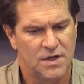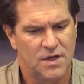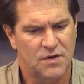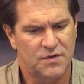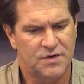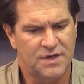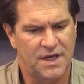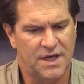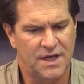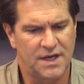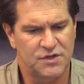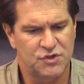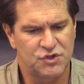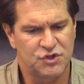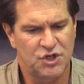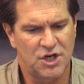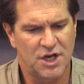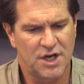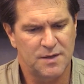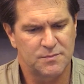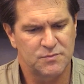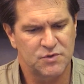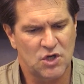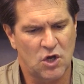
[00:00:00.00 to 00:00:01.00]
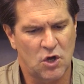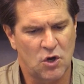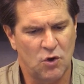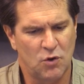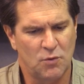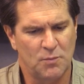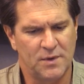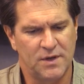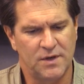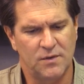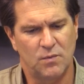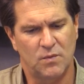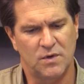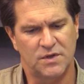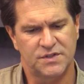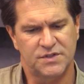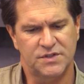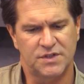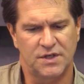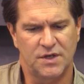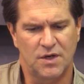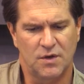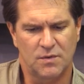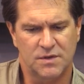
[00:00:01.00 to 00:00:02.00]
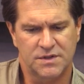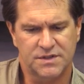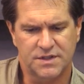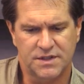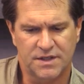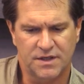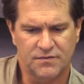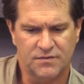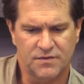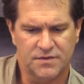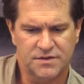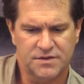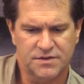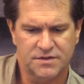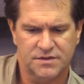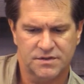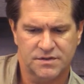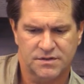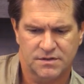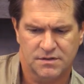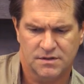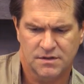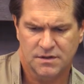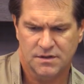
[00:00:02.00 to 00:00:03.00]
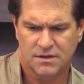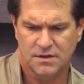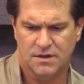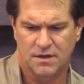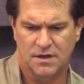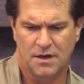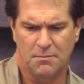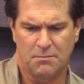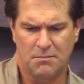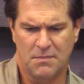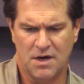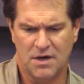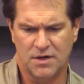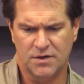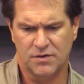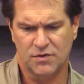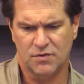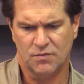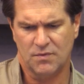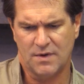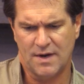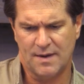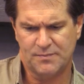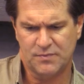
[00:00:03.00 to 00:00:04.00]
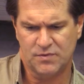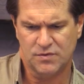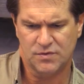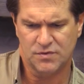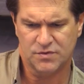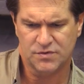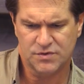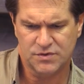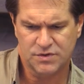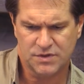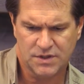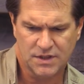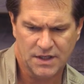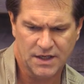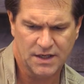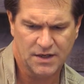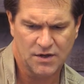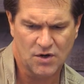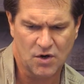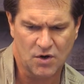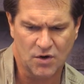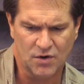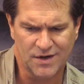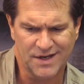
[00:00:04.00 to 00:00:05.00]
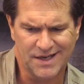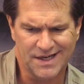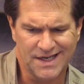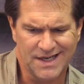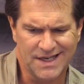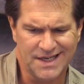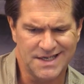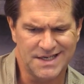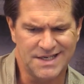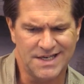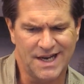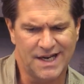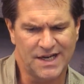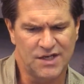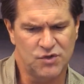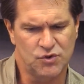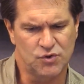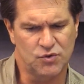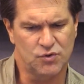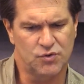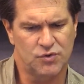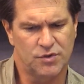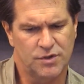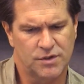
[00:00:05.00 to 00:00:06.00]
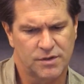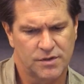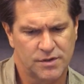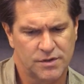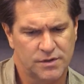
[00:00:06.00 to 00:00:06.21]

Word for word: Okay, James Holman wants to know what's the difference among the raptors and are any endangered?